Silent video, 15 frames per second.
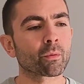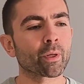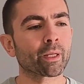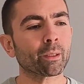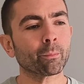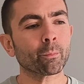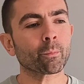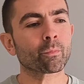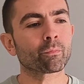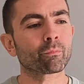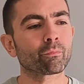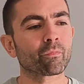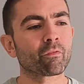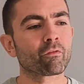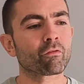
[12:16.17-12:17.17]
well,
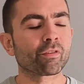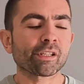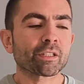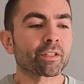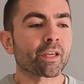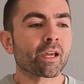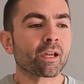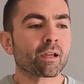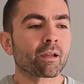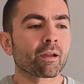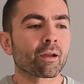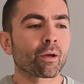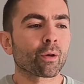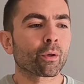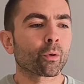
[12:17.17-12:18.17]
first thing,
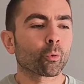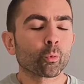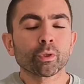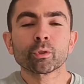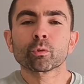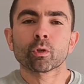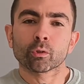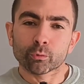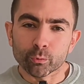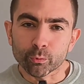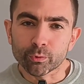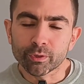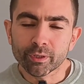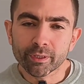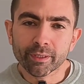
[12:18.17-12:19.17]
we do not
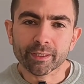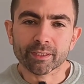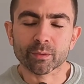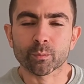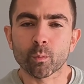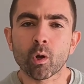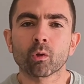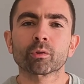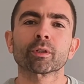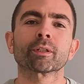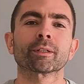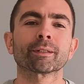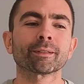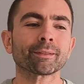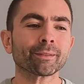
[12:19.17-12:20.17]
do smote
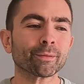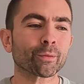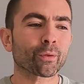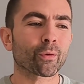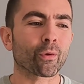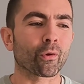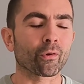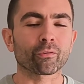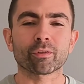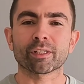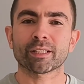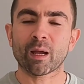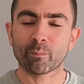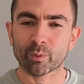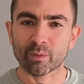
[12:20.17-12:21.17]
or
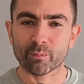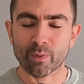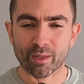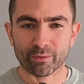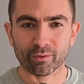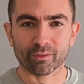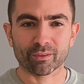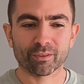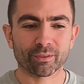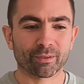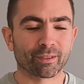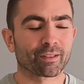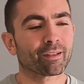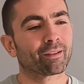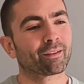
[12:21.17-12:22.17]
resampling methods.
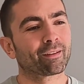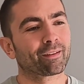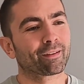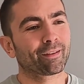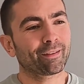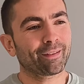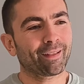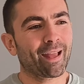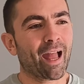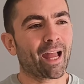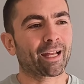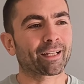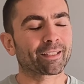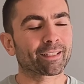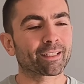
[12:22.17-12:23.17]

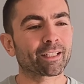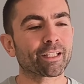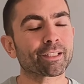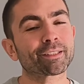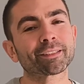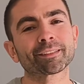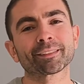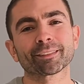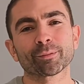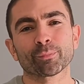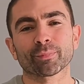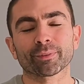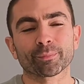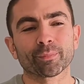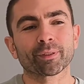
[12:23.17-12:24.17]
And this is
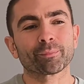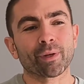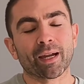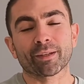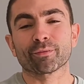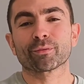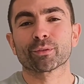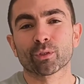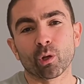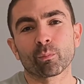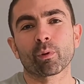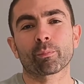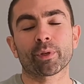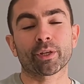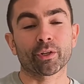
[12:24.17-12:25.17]
my
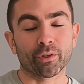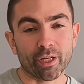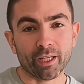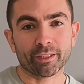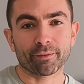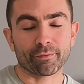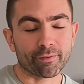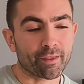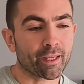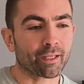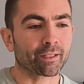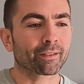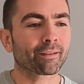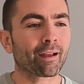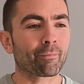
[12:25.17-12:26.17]
top opinionated
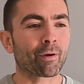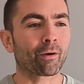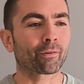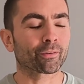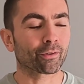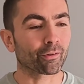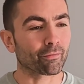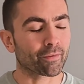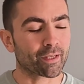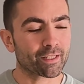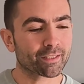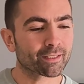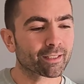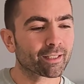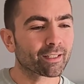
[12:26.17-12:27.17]
thing about all of
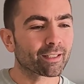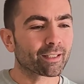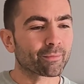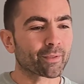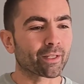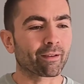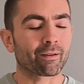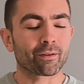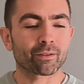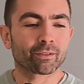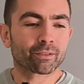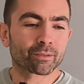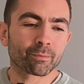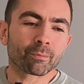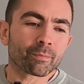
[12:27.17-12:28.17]
this,
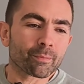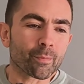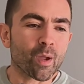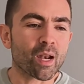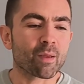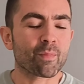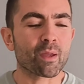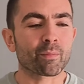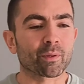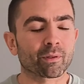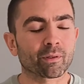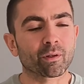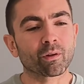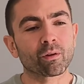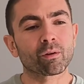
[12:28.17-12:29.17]
because many
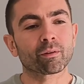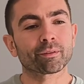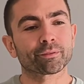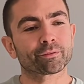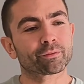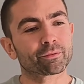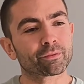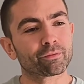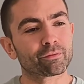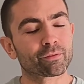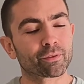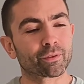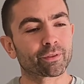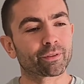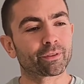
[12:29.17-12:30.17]
people go
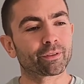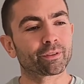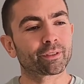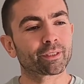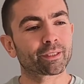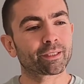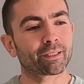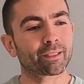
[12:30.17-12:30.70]
for